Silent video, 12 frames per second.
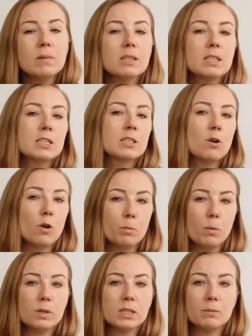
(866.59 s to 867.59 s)
This is all
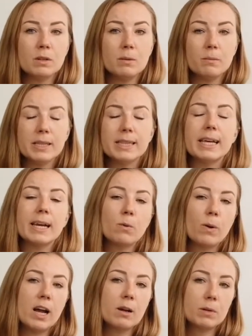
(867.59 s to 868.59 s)
possible, but the
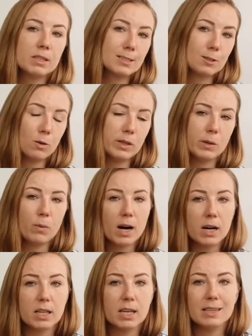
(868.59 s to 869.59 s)
requirement is only
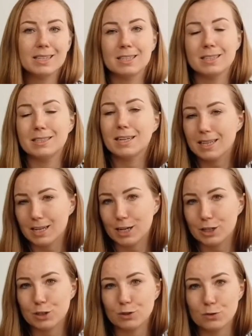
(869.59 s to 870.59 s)
one, and this is
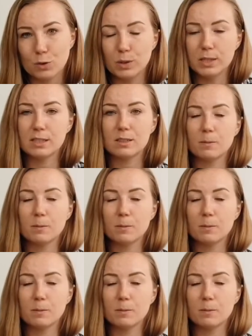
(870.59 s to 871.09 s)
declaration of honor.